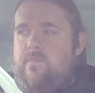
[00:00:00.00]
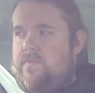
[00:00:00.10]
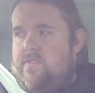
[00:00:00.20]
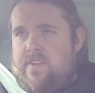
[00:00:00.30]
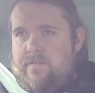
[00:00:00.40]

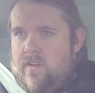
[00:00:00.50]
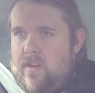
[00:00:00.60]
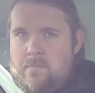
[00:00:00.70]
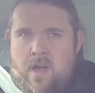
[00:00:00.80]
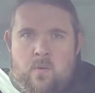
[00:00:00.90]
stuff like
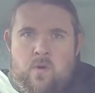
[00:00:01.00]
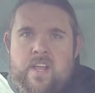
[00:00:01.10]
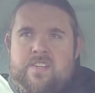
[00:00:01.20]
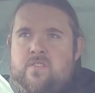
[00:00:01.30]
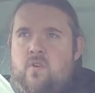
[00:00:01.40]
the Mark 1
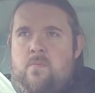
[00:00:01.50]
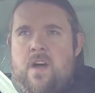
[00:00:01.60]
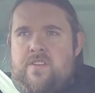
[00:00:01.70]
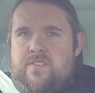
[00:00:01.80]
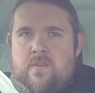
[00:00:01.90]
Escort,
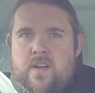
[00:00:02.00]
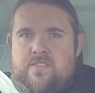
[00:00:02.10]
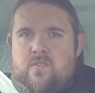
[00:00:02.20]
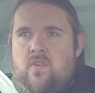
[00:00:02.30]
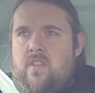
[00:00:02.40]
Mark 2
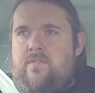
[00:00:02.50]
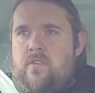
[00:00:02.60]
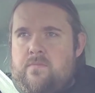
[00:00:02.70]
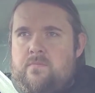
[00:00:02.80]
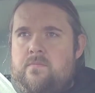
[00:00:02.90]
Escort, they've
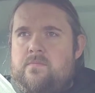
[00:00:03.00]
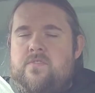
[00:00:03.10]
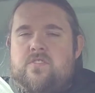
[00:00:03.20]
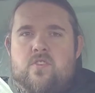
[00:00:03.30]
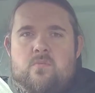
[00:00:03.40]
got
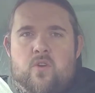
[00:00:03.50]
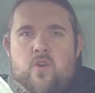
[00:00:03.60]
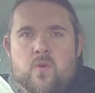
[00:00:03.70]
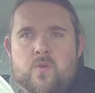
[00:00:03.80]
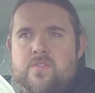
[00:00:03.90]

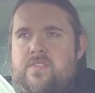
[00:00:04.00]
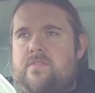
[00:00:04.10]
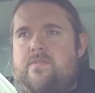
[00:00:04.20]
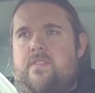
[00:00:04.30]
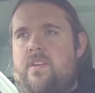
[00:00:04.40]
Subarus.
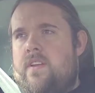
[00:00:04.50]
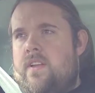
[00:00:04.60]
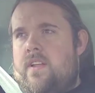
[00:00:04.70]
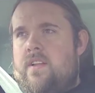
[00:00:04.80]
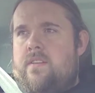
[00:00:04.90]

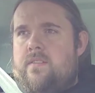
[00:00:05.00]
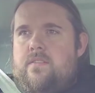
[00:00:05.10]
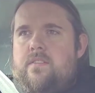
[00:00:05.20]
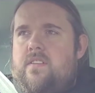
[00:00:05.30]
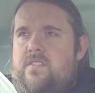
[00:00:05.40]

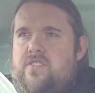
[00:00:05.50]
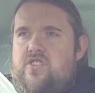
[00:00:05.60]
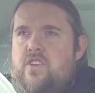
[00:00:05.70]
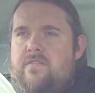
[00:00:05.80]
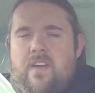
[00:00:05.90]
There's a
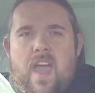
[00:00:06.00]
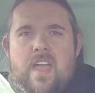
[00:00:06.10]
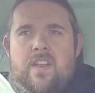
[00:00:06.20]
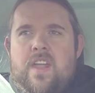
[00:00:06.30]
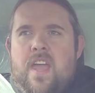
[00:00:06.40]
Chevette
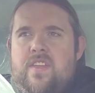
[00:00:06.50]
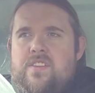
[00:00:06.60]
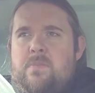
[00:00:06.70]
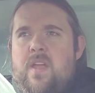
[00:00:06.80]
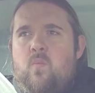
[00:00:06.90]
in there
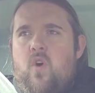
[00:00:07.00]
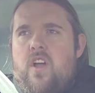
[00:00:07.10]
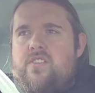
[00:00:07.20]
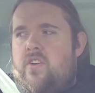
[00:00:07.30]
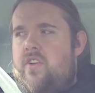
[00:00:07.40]
that's being
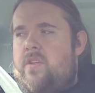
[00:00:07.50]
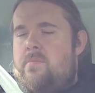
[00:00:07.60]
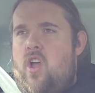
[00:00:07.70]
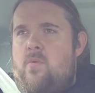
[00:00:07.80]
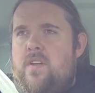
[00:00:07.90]
worked on at the
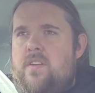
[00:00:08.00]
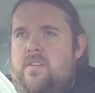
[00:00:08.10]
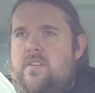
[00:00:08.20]
moment.